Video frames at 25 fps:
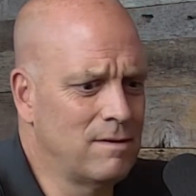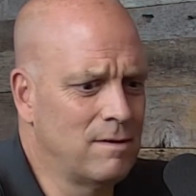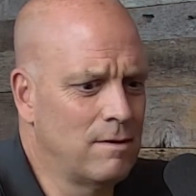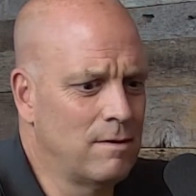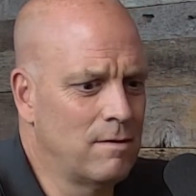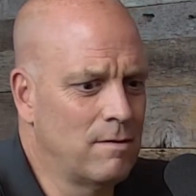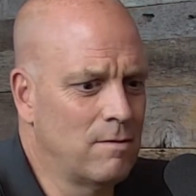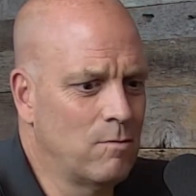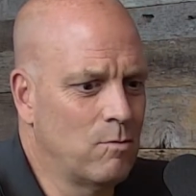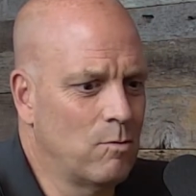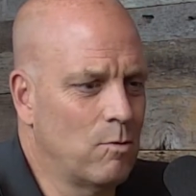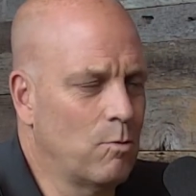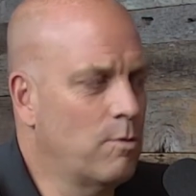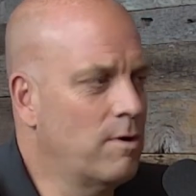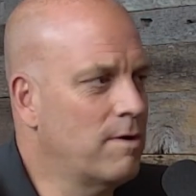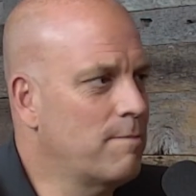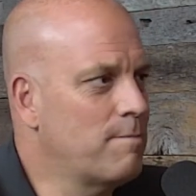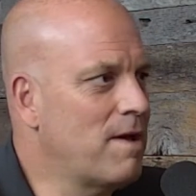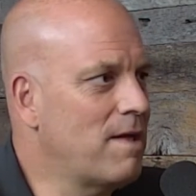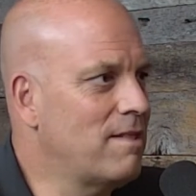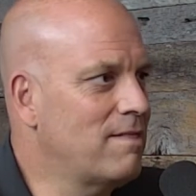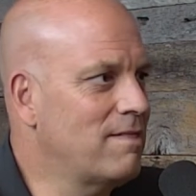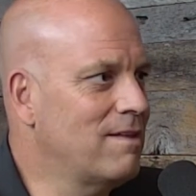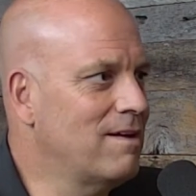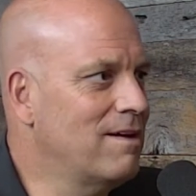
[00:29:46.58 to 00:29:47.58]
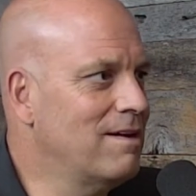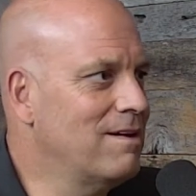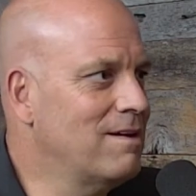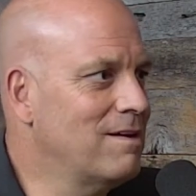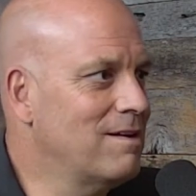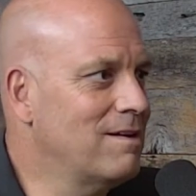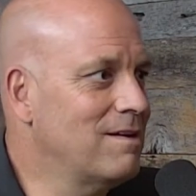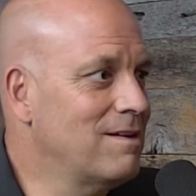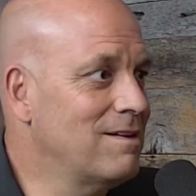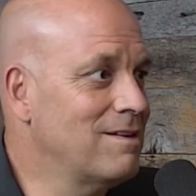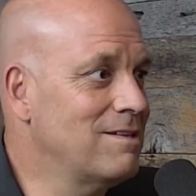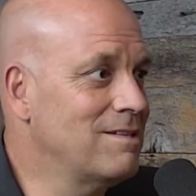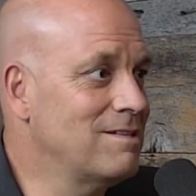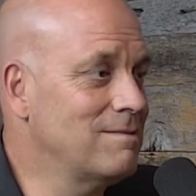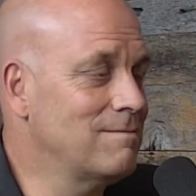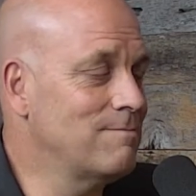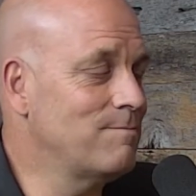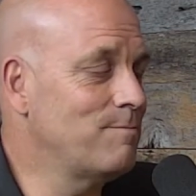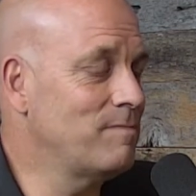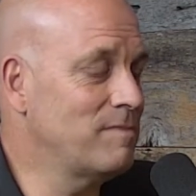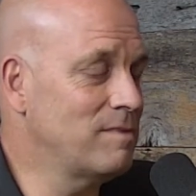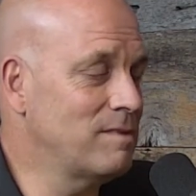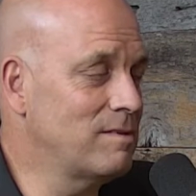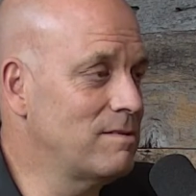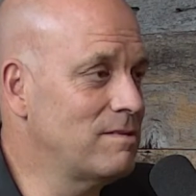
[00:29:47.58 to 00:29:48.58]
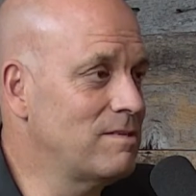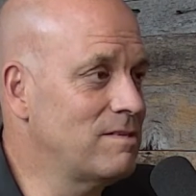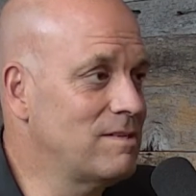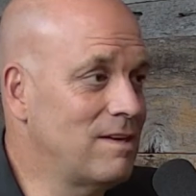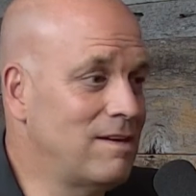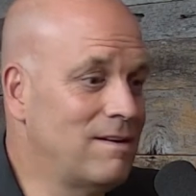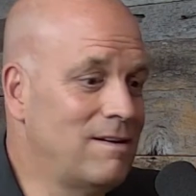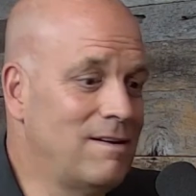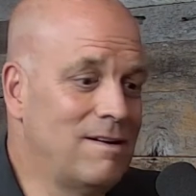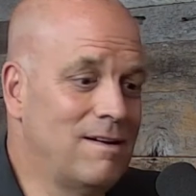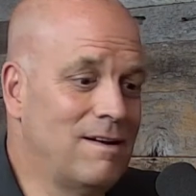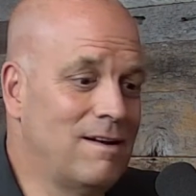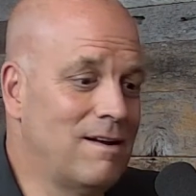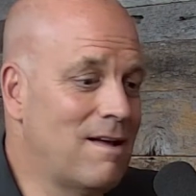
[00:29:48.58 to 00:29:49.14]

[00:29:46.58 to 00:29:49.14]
well, what about Lincoln? And I said,